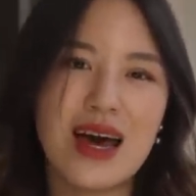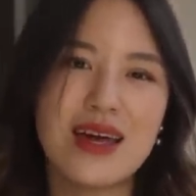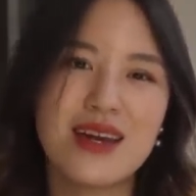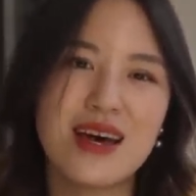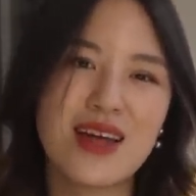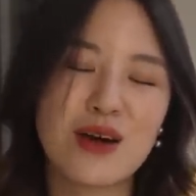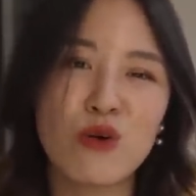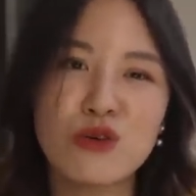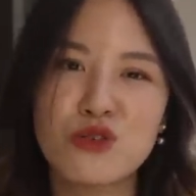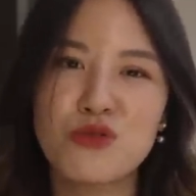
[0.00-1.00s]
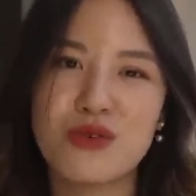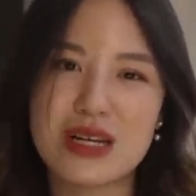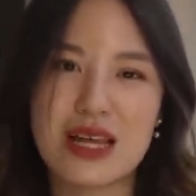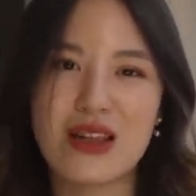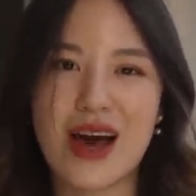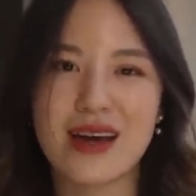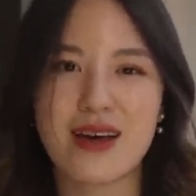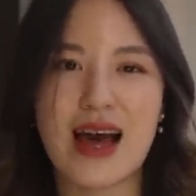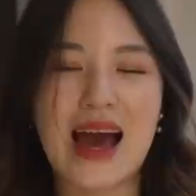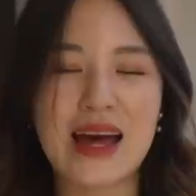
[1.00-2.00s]
And then I also really like
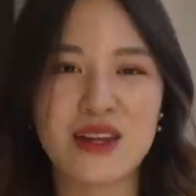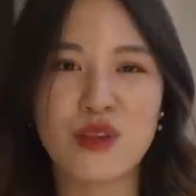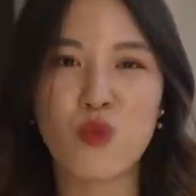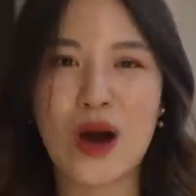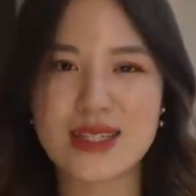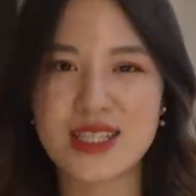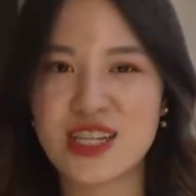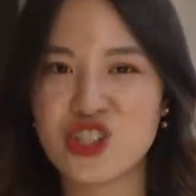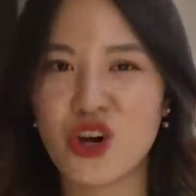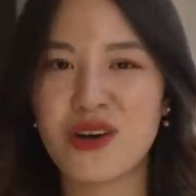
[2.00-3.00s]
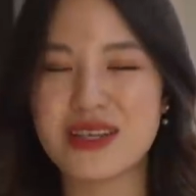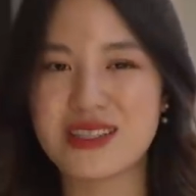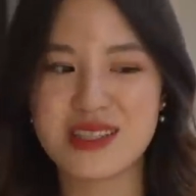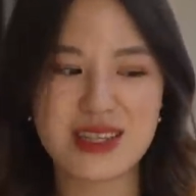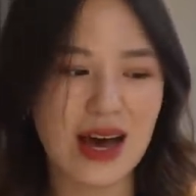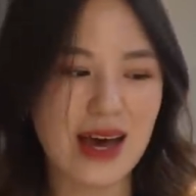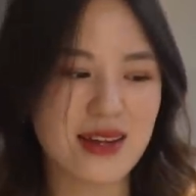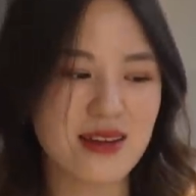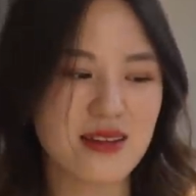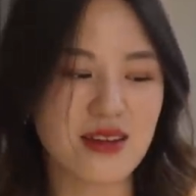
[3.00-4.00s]
adding the white t-shirt
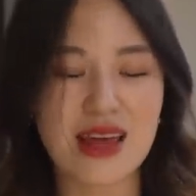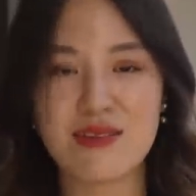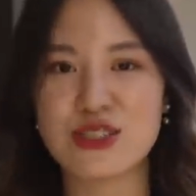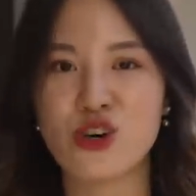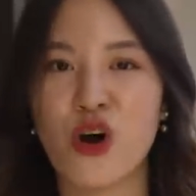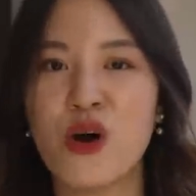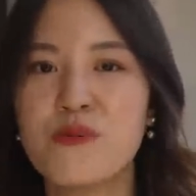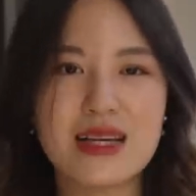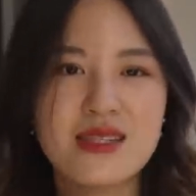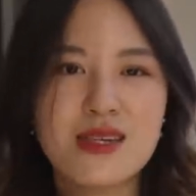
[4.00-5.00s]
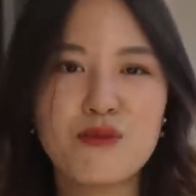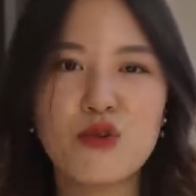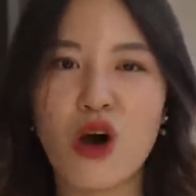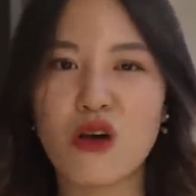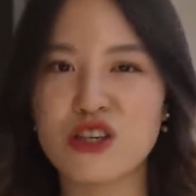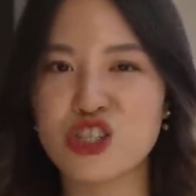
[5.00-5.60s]
inside the navy top. That simple color